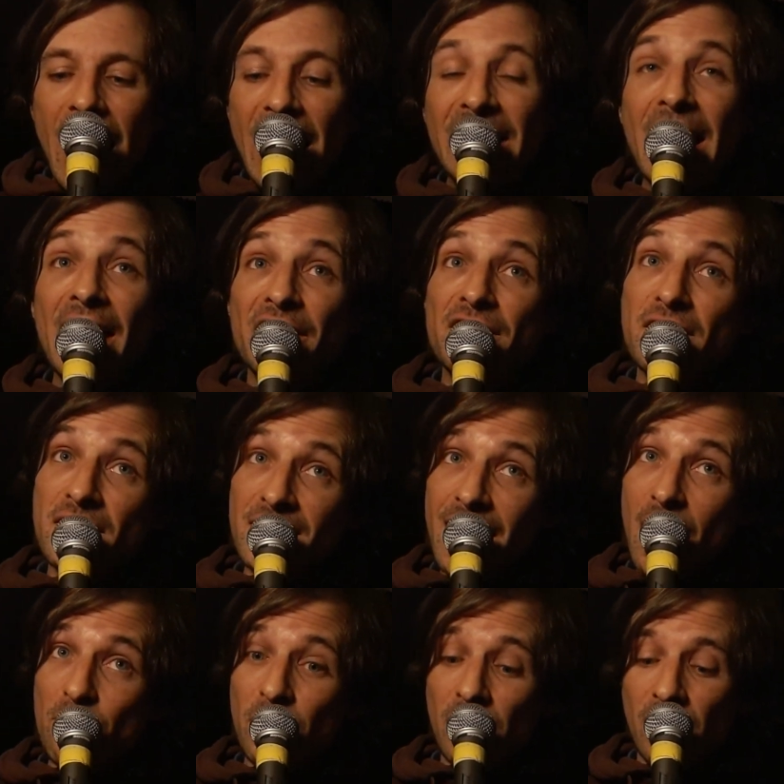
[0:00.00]
Again, it's a
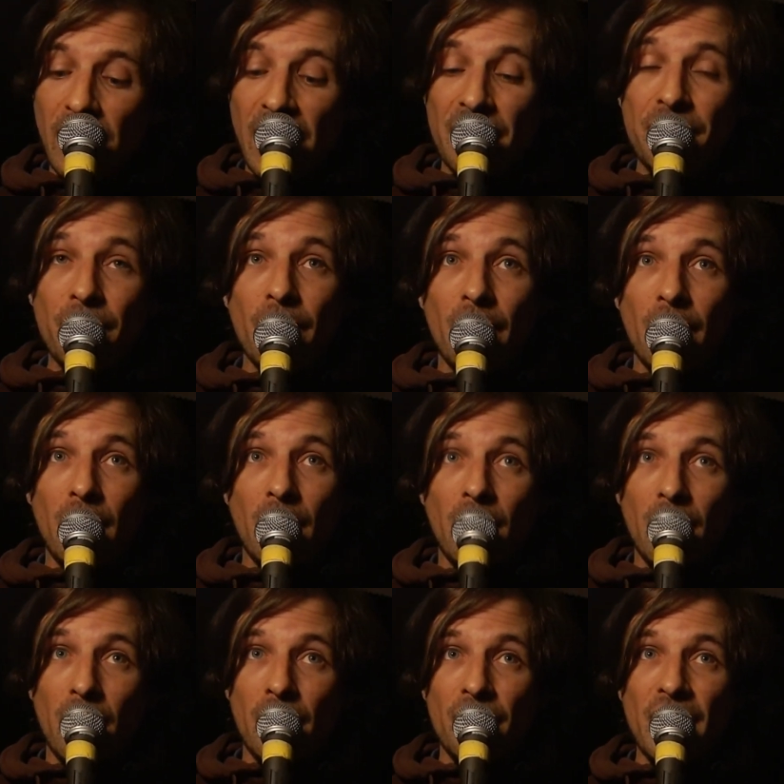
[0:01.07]
sample, and
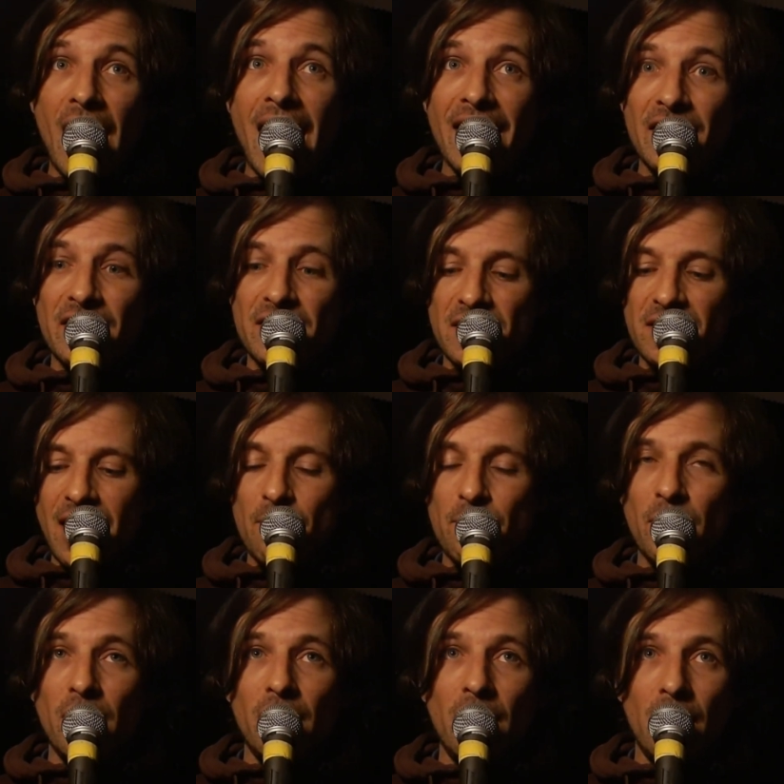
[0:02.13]
the hi-hat is a
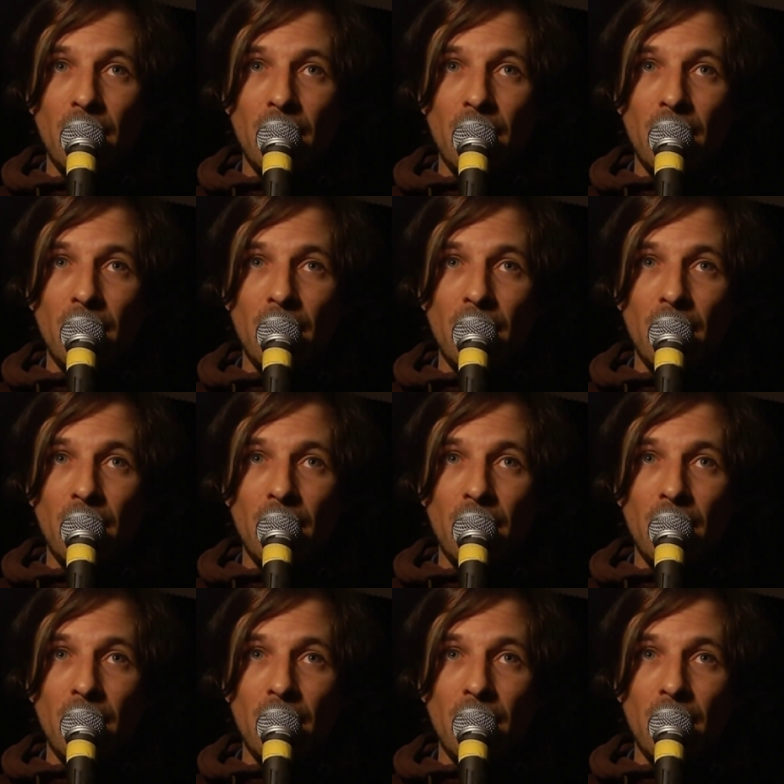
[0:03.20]
sample.